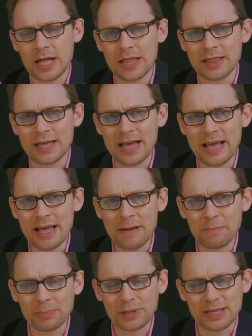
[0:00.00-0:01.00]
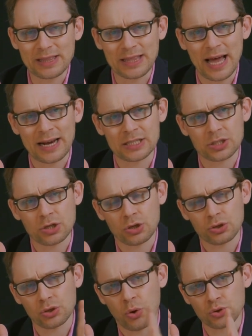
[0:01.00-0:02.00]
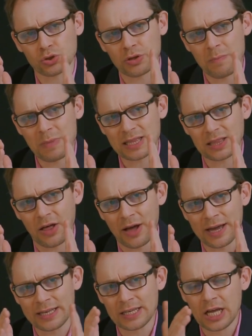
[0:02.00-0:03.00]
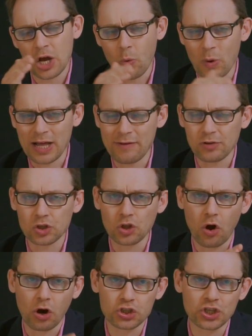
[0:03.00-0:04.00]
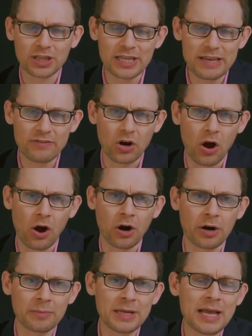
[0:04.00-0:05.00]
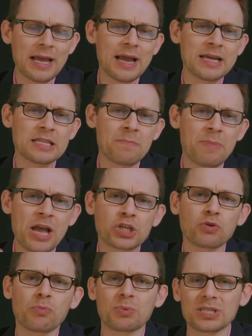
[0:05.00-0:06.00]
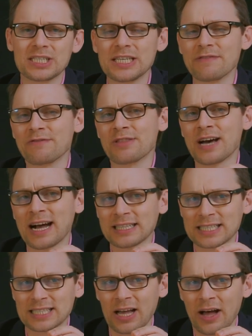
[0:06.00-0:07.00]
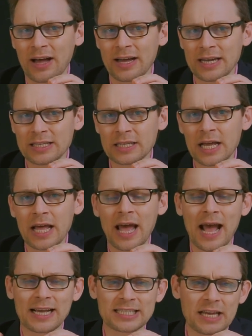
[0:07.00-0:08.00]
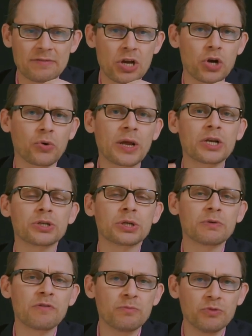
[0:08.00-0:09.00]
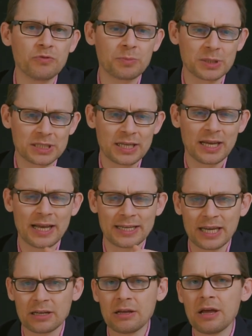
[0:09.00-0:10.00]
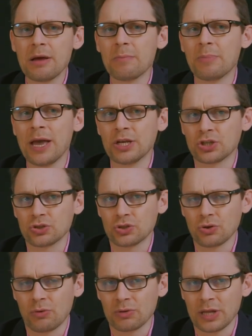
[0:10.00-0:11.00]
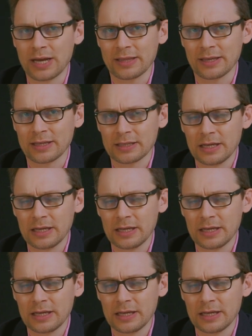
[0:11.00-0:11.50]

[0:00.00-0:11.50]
the implant that is close to the midline will have a larger lever arm, and the patient will perceive that side as having a greater degree of movement. Again, patients don't like that.